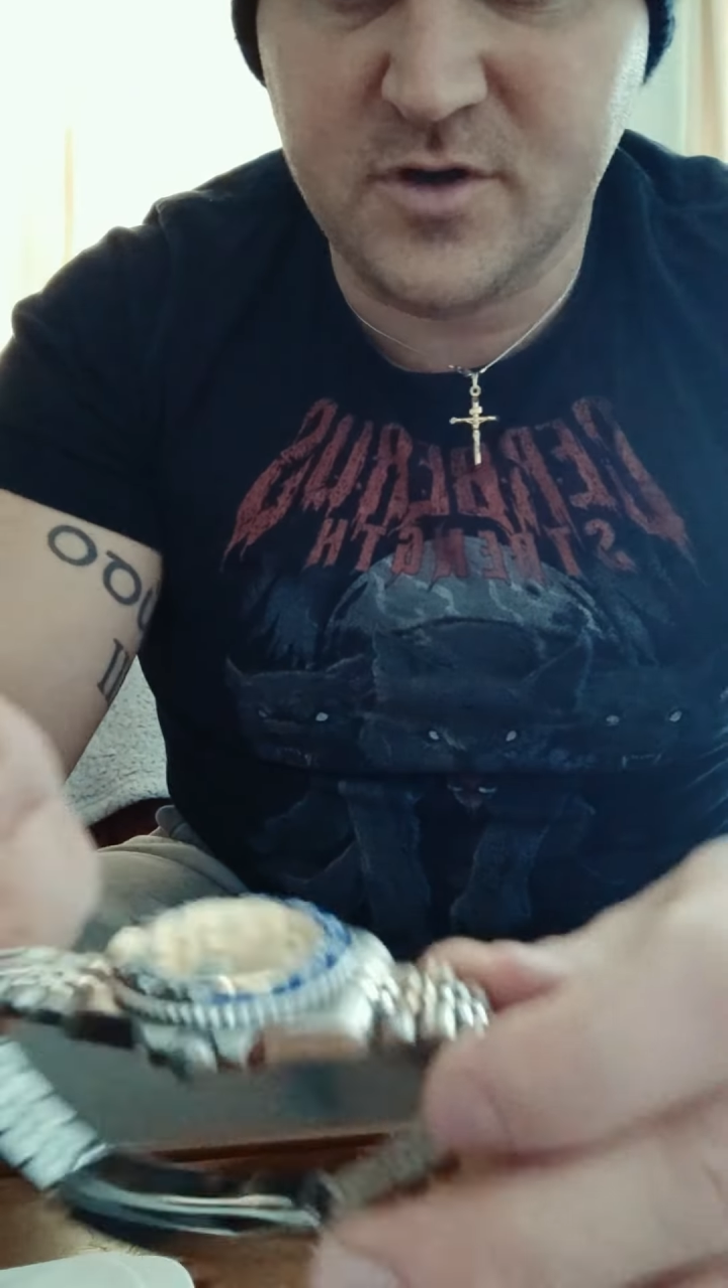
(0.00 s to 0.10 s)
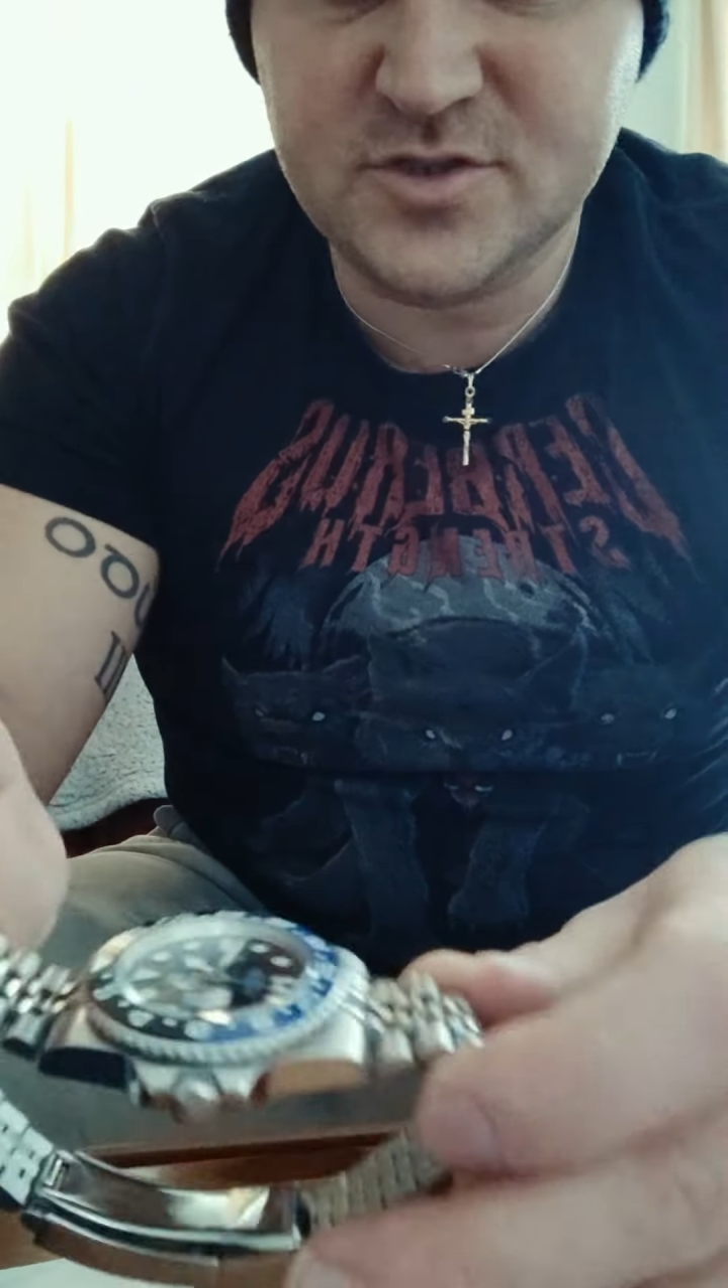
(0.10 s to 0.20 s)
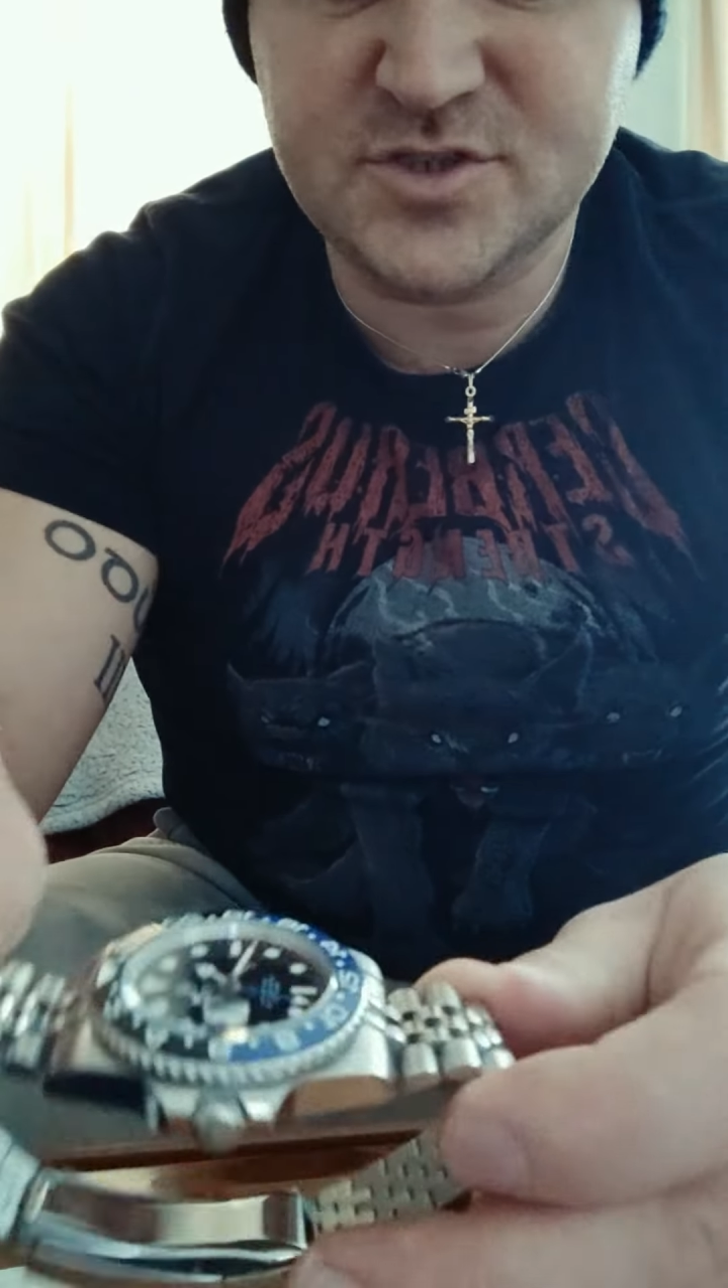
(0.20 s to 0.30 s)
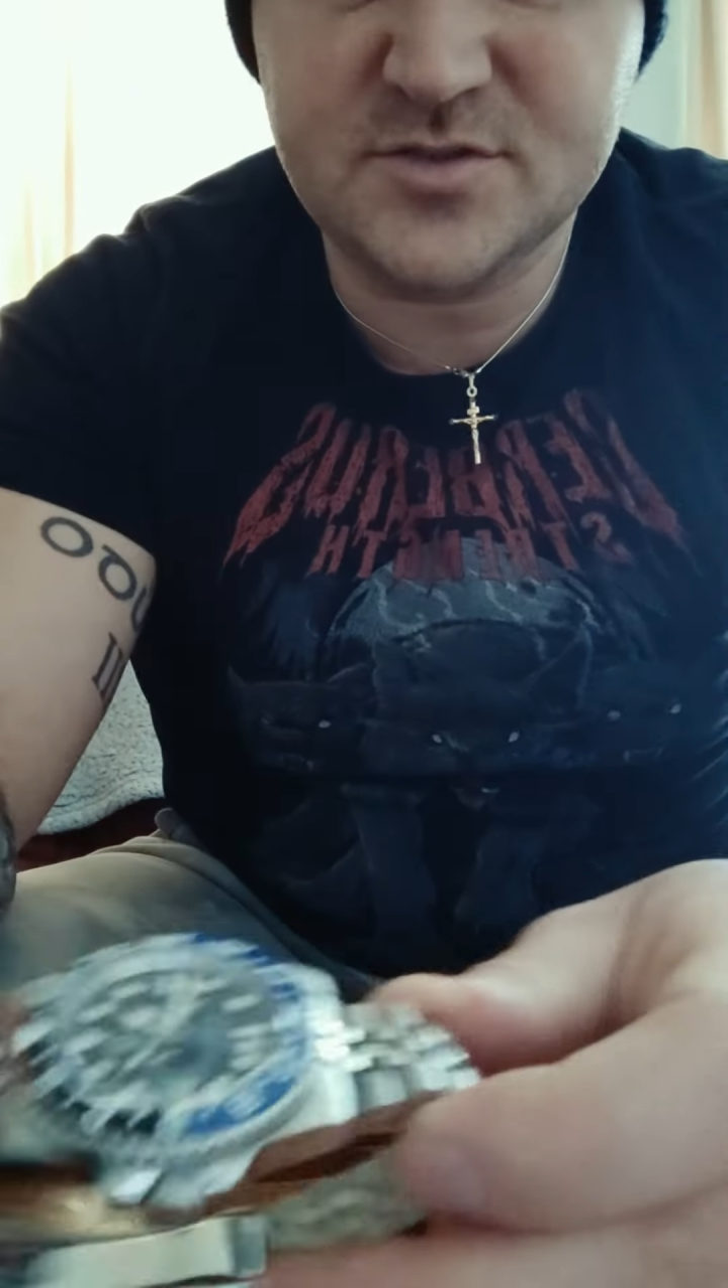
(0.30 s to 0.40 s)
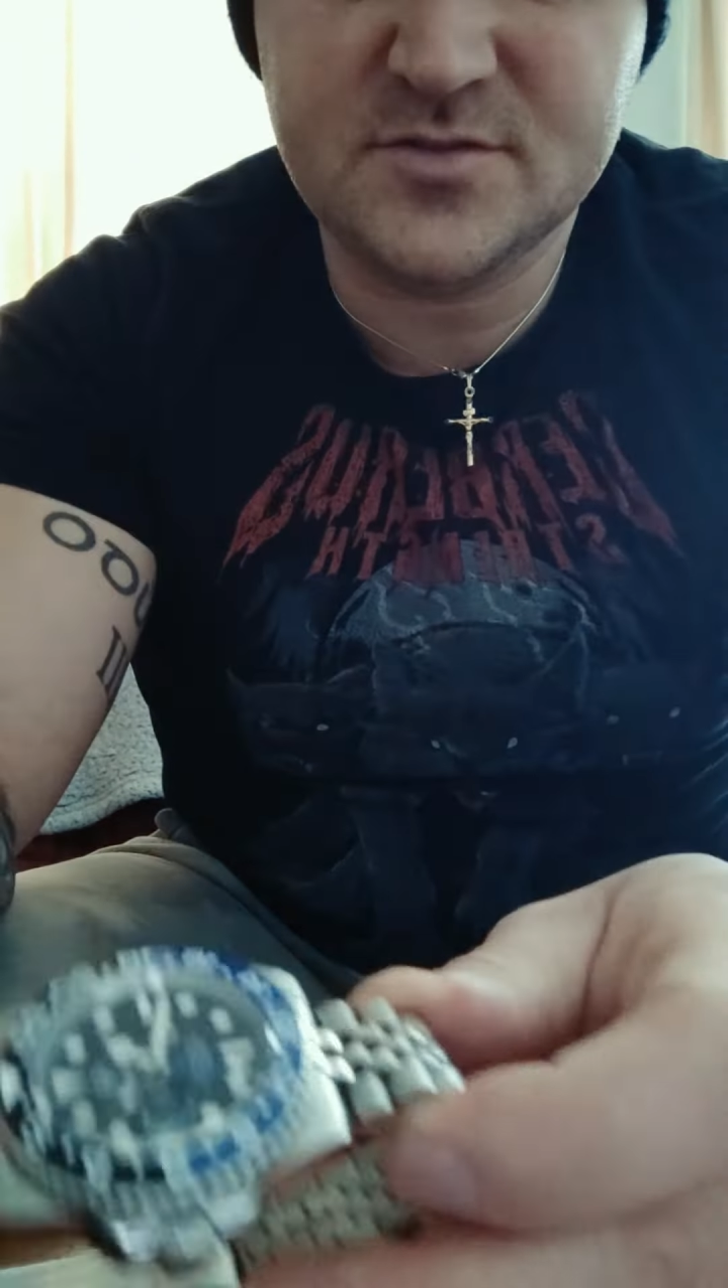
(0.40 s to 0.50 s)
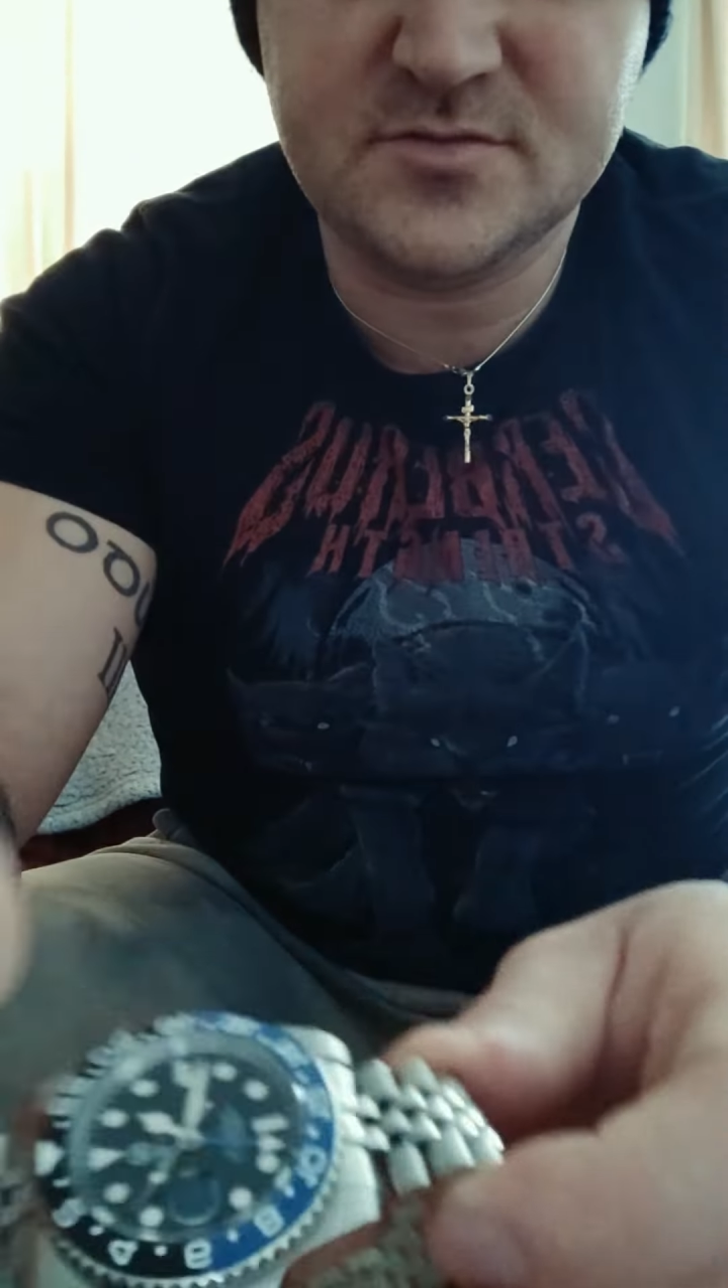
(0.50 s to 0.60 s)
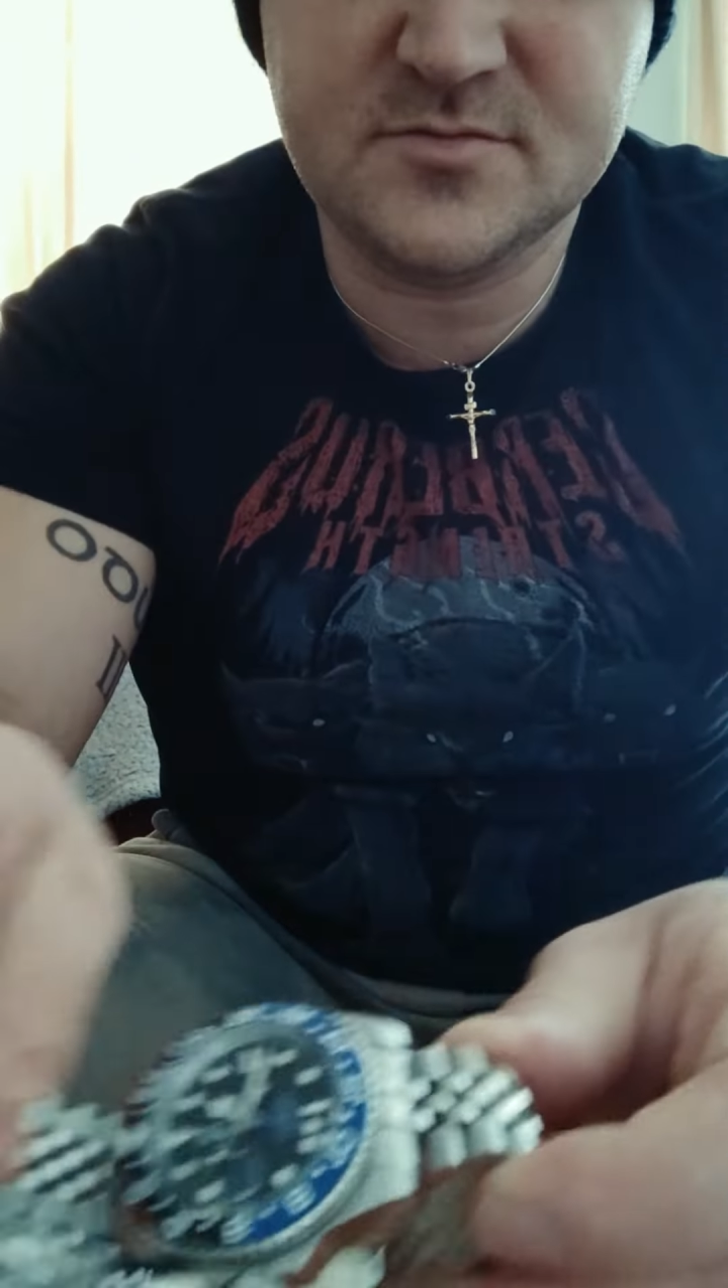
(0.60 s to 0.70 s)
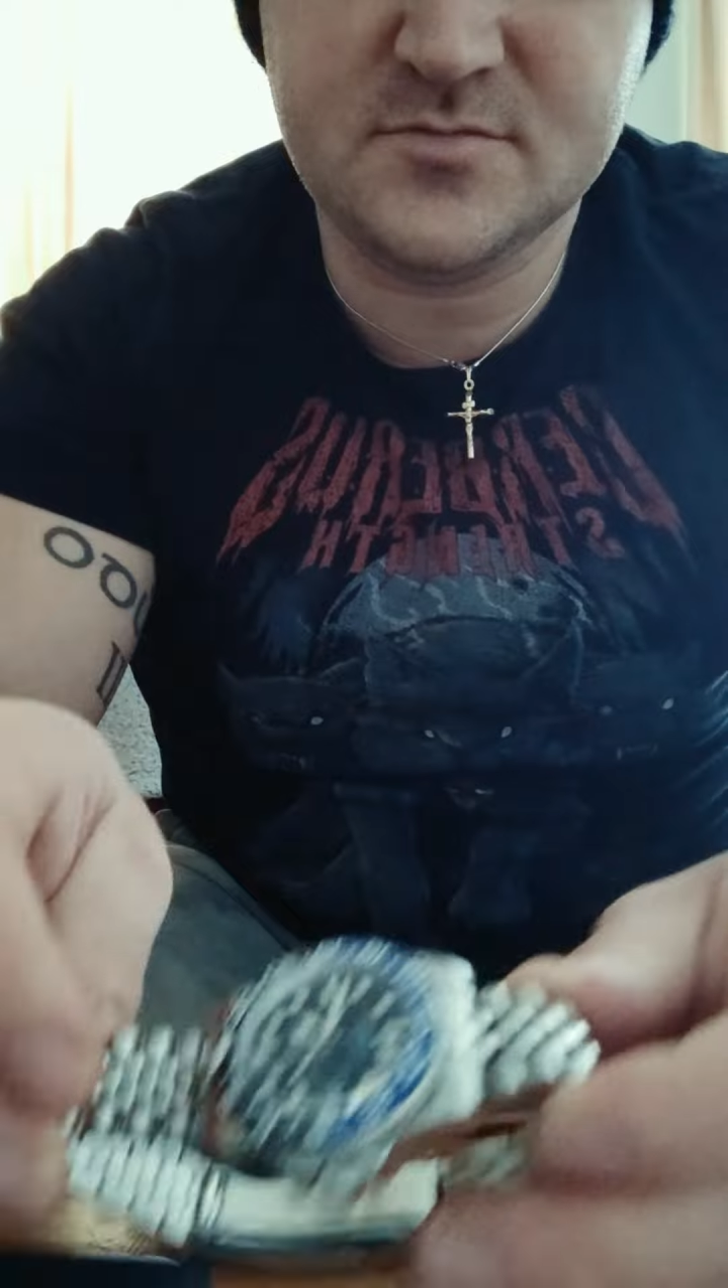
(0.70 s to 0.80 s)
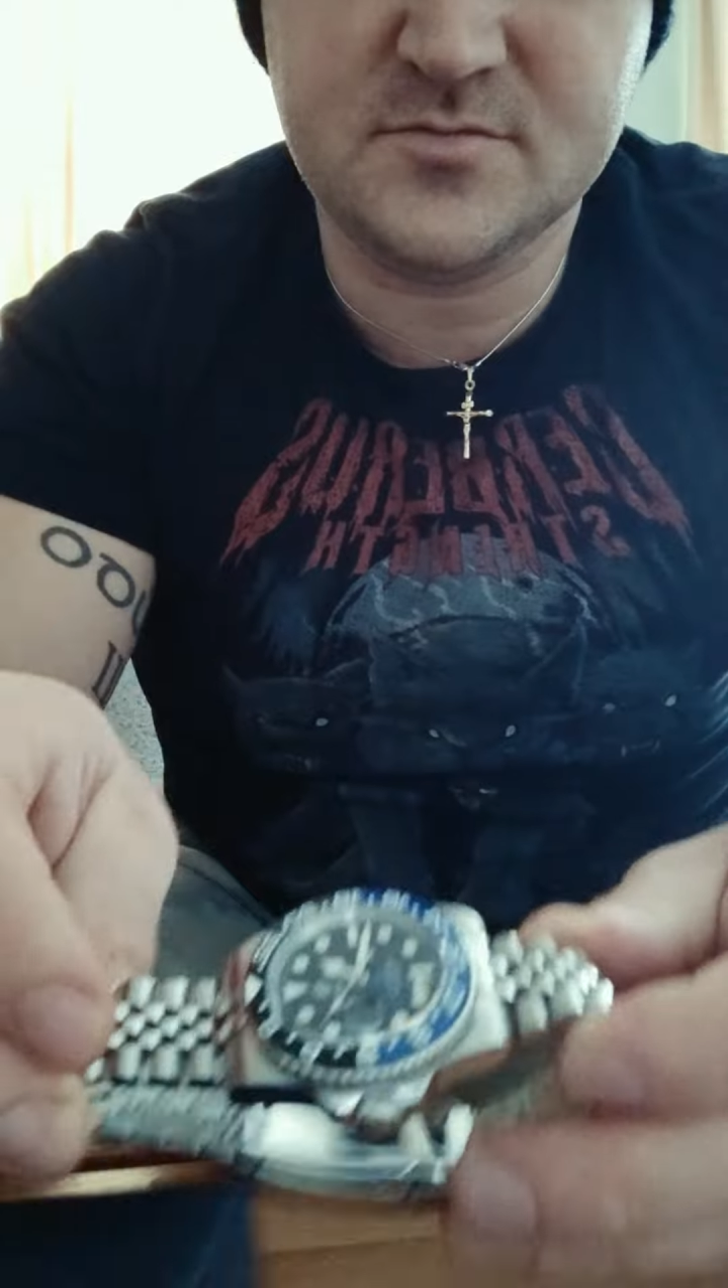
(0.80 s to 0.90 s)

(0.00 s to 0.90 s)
watch,